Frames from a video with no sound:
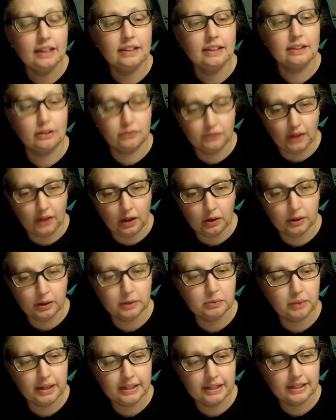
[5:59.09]
the following
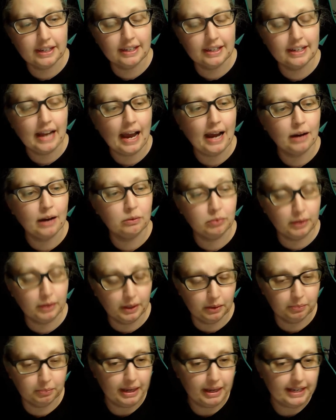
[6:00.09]
weekend I
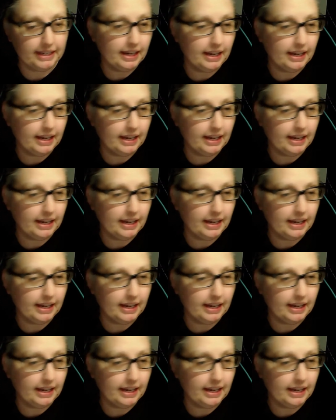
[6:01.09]
will be.